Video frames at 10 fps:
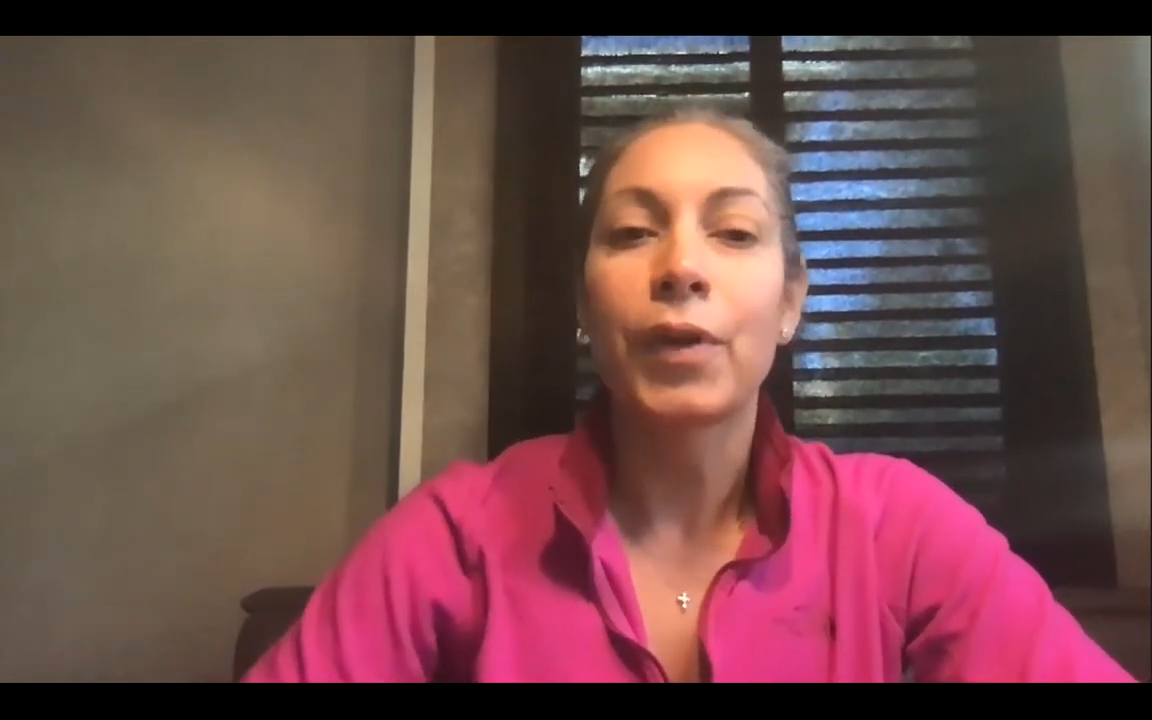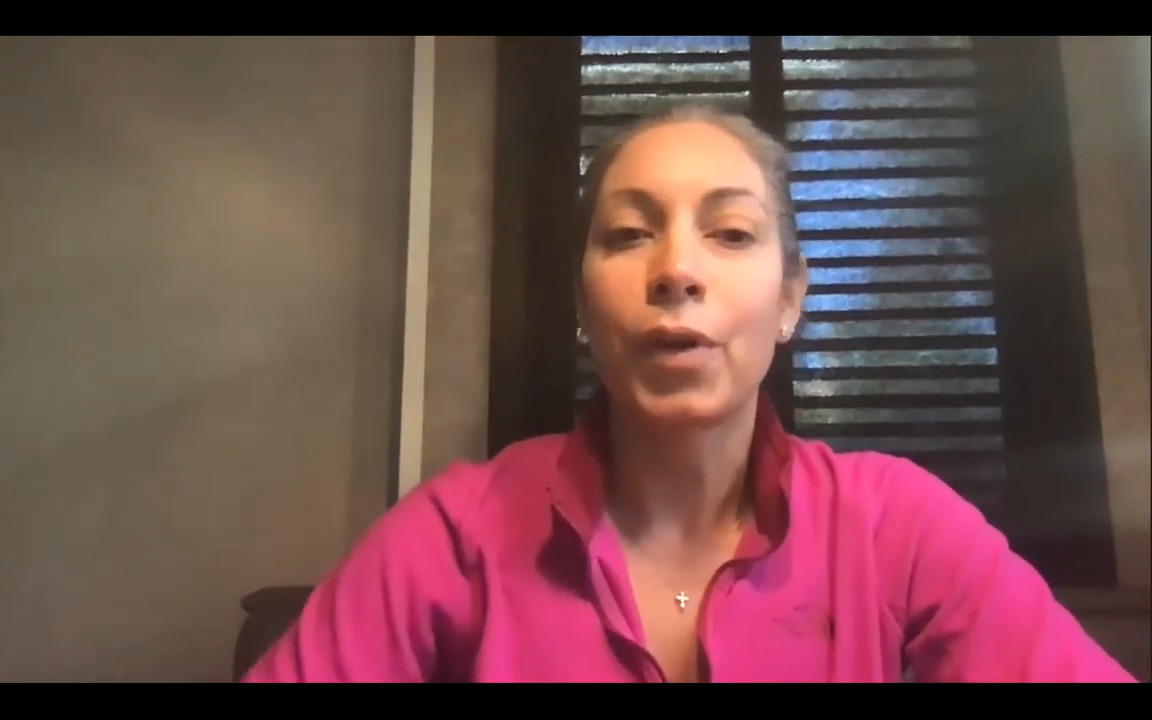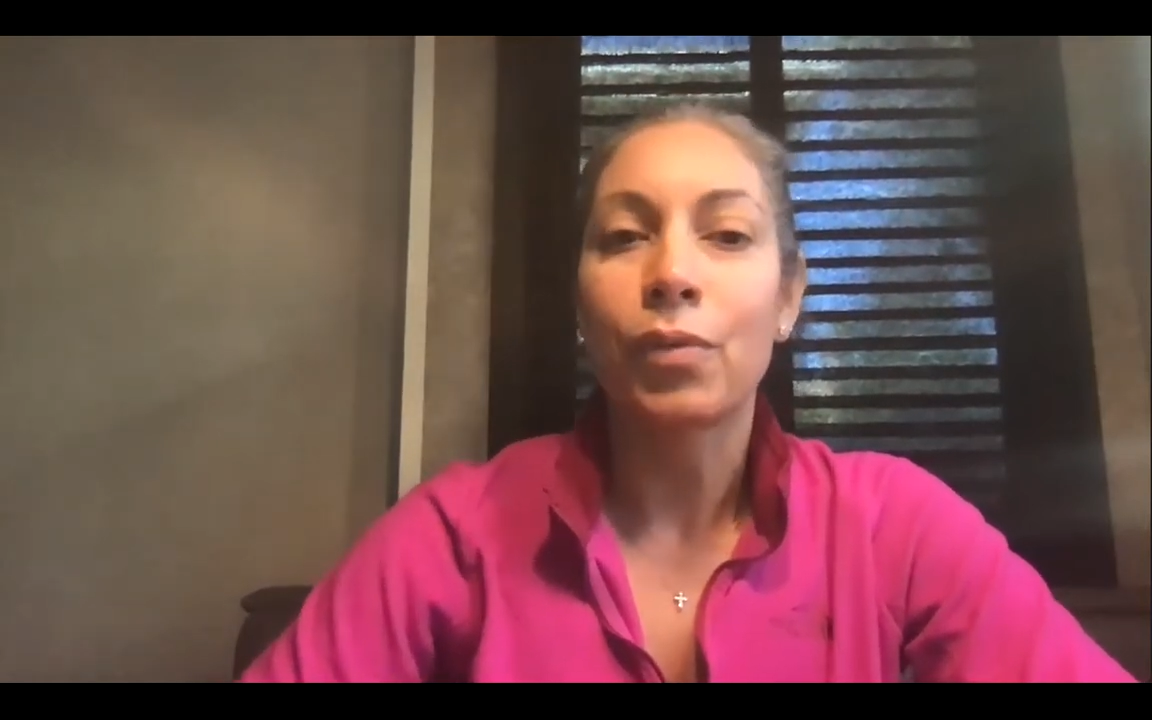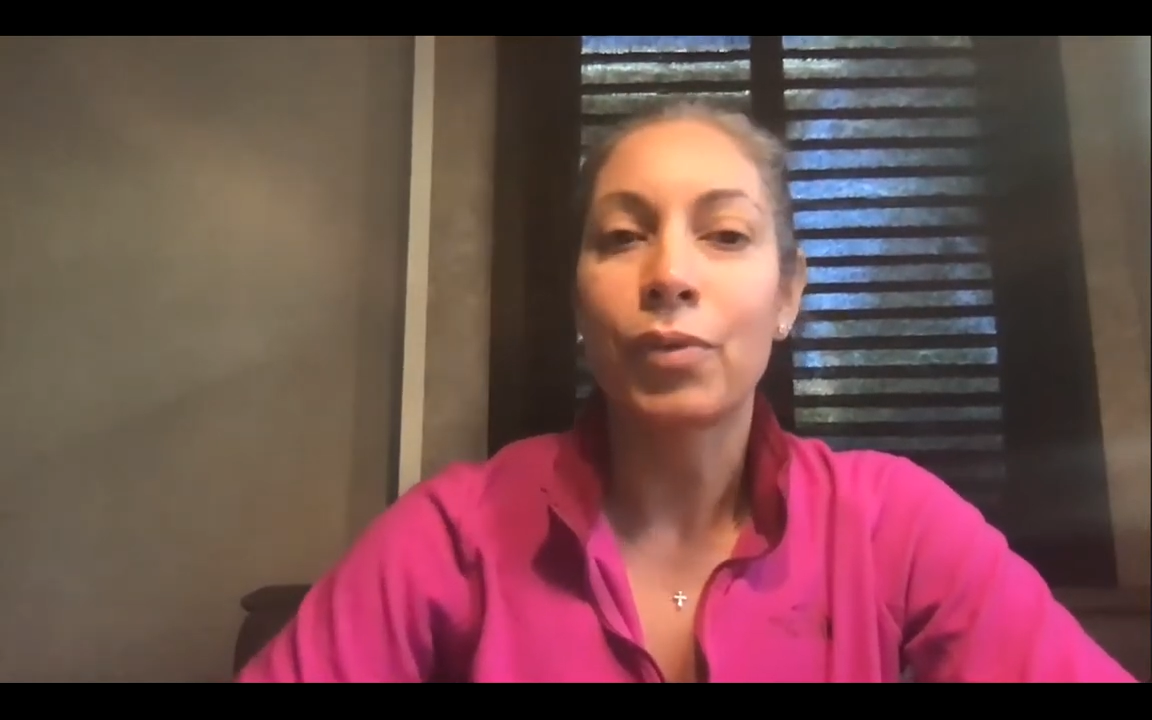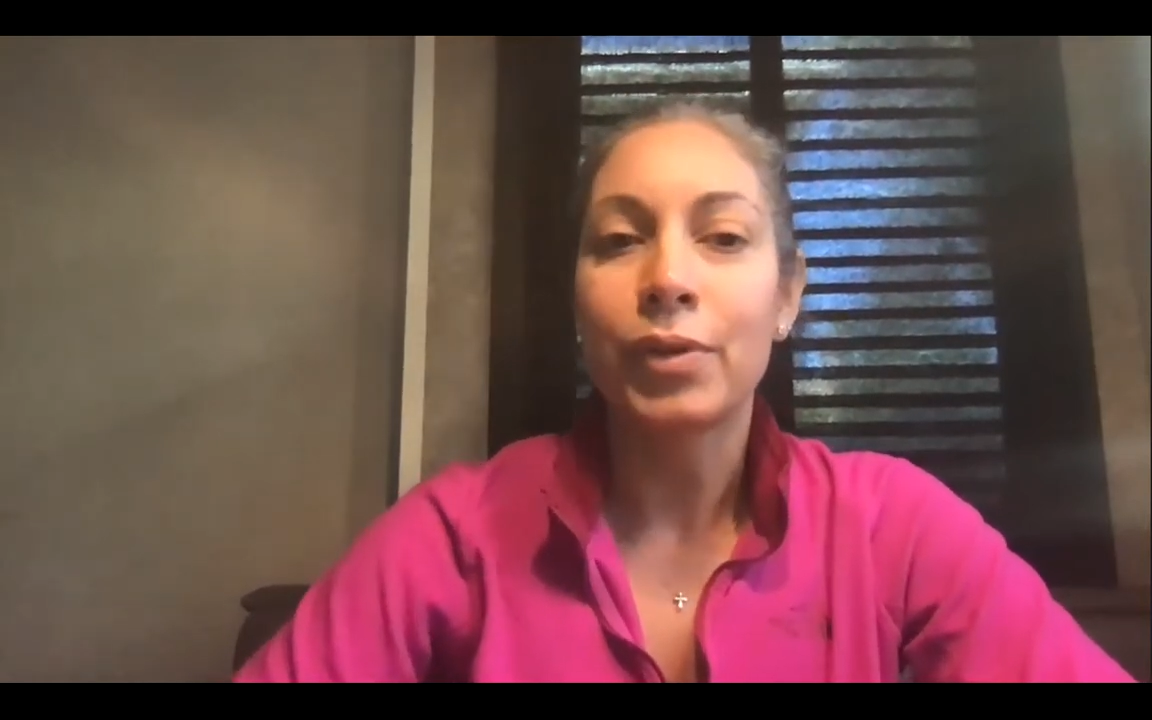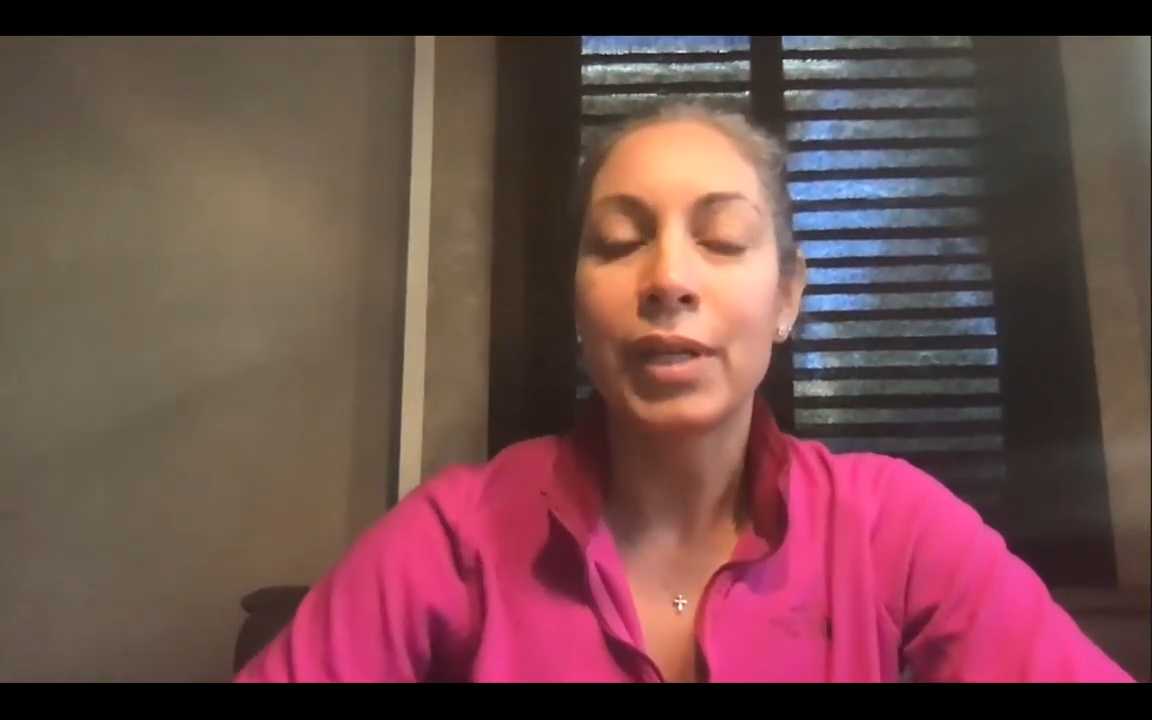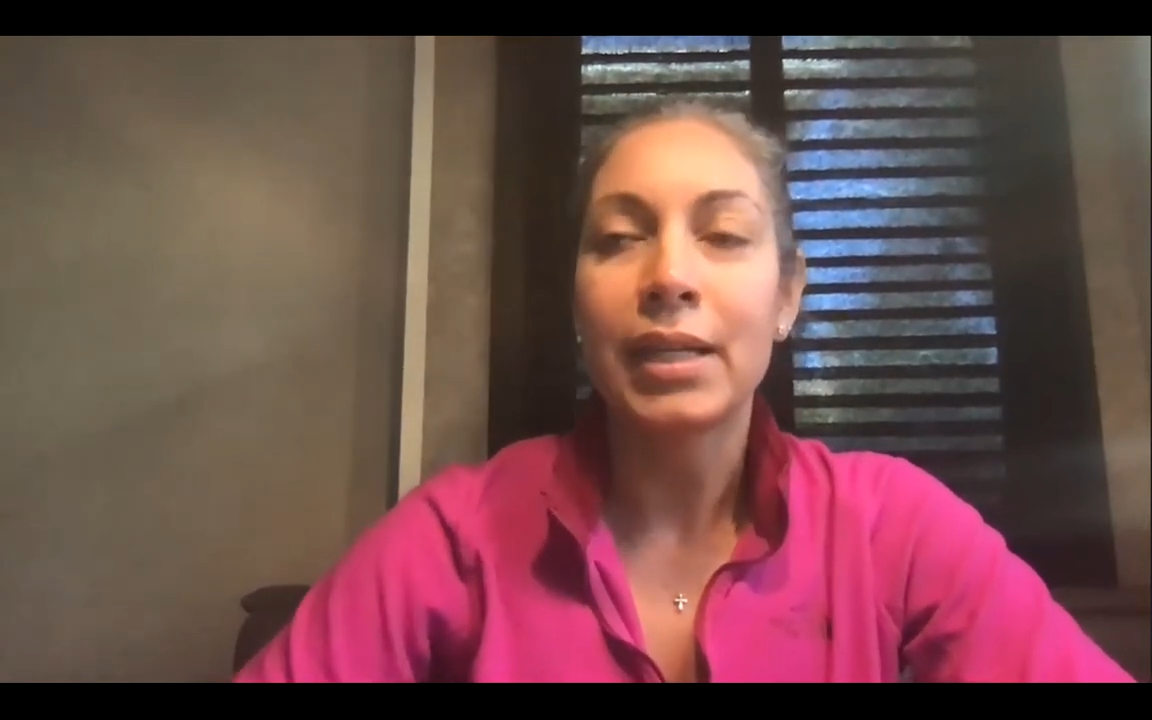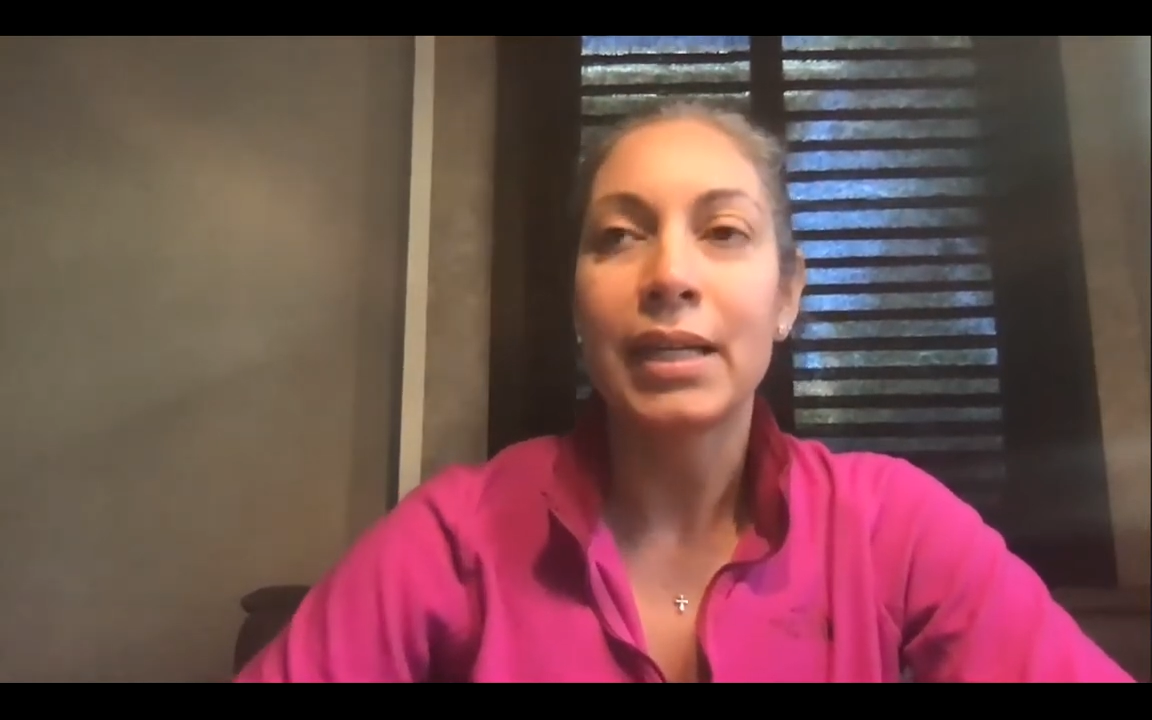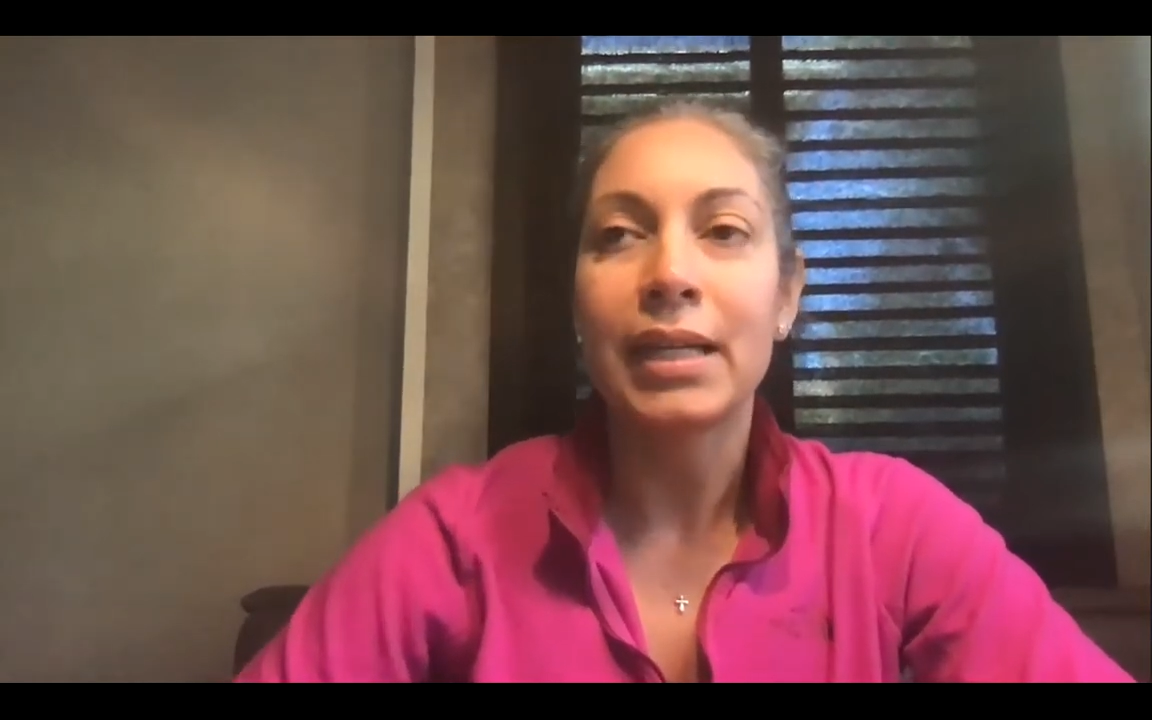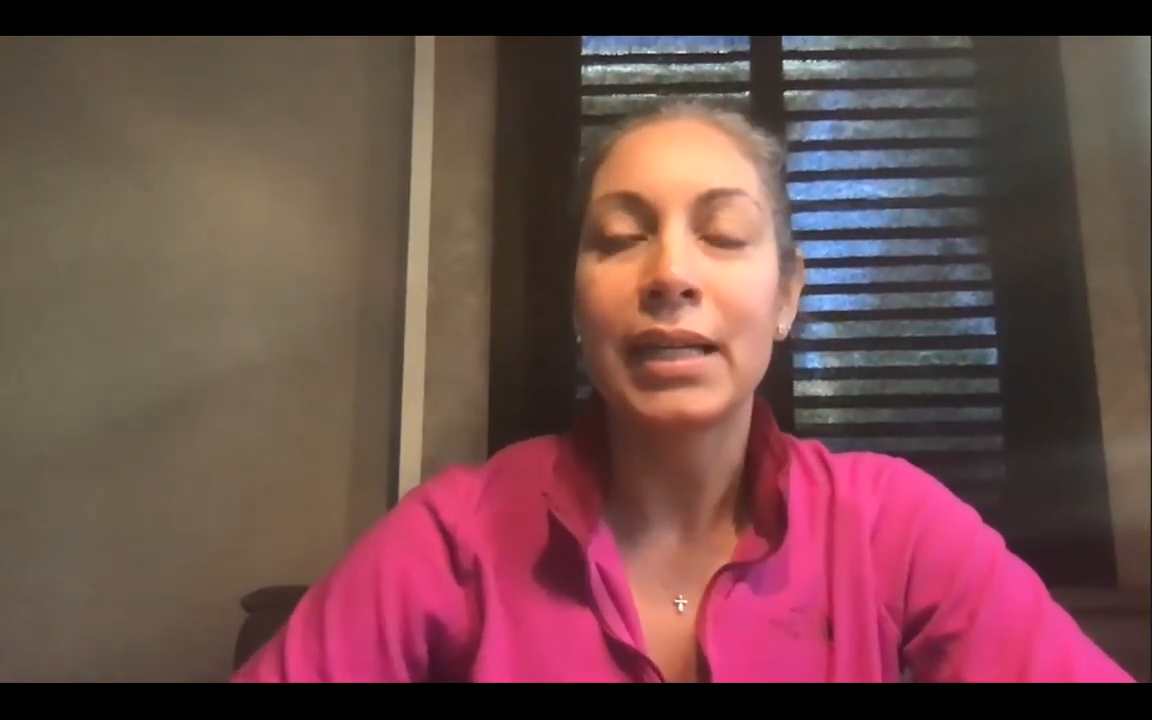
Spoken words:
are rooted